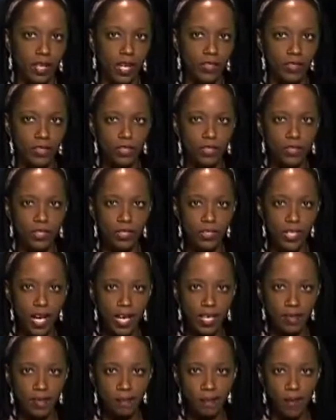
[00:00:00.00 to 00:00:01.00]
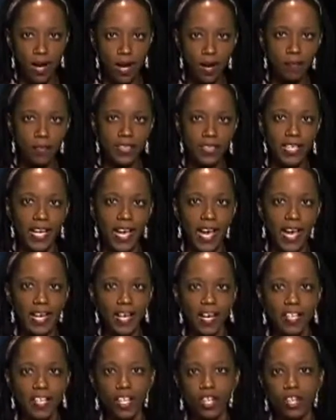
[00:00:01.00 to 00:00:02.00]
suicide bomb
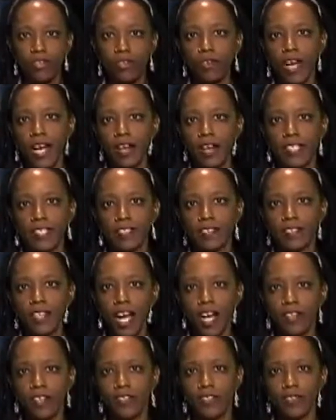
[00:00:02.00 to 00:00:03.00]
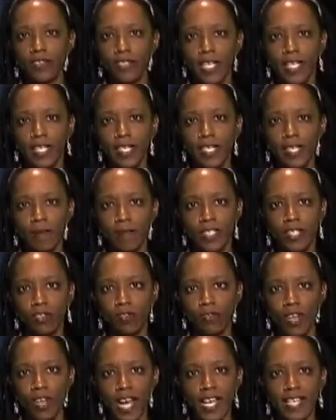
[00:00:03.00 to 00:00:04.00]
attack on a crowded soccer stadium in
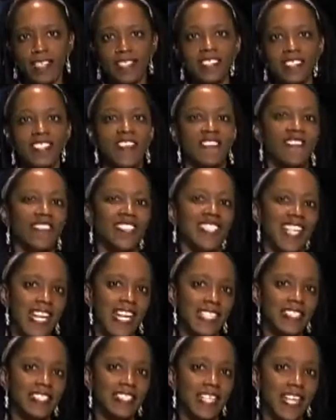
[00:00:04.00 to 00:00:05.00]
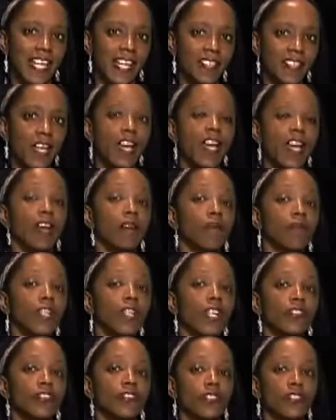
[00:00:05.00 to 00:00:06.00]
Iraq has left 10 dead and
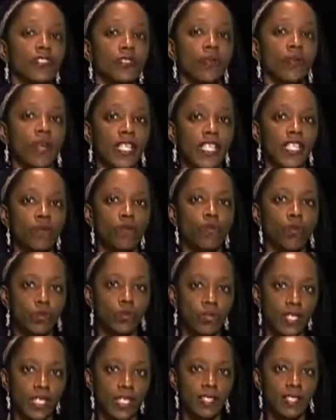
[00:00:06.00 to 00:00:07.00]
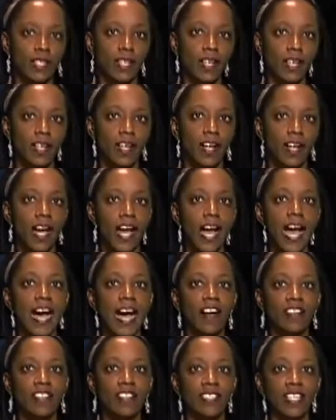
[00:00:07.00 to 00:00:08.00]
120 wounded.
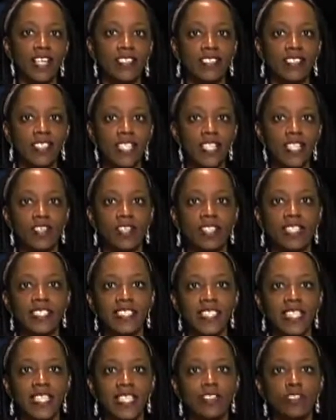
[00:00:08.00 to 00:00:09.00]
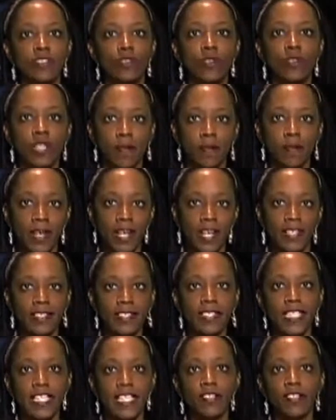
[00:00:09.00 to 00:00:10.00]
Al-Nasir Ladid
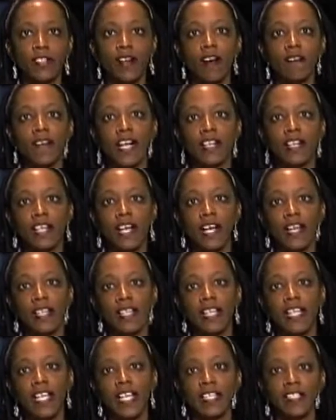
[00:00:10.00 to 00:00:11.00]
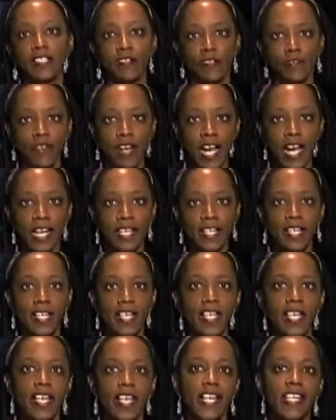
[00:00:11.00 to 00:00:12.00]
Suleiman, leader of al-Qaeda in Iraq,
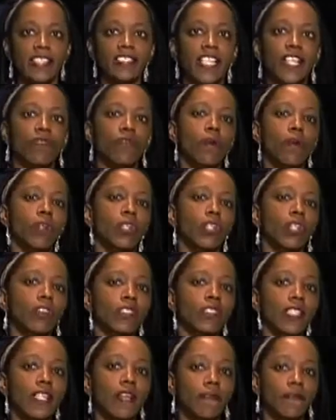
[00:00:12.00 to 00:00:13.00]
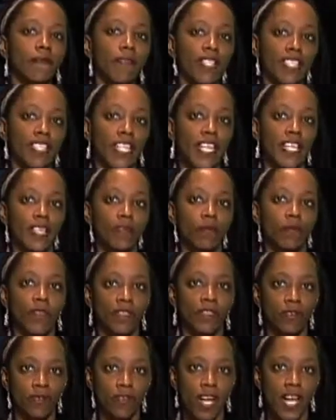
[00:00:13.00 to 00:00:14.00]
is a group closely affiliated
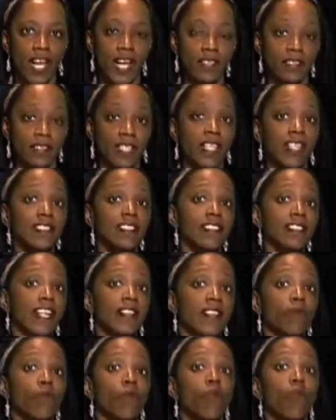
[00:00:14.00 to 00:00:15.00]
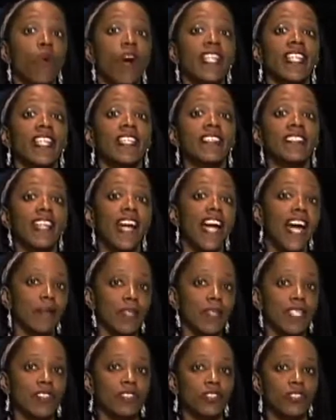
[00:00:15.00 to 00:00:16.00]
with Iran, said, "What is
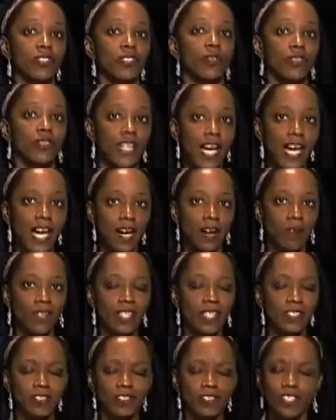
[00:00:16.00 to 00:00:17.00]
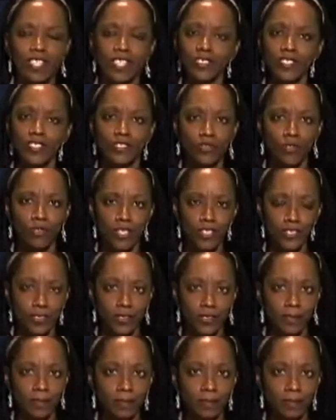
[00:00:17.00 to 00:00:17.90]
happening to you now is just a drizzle."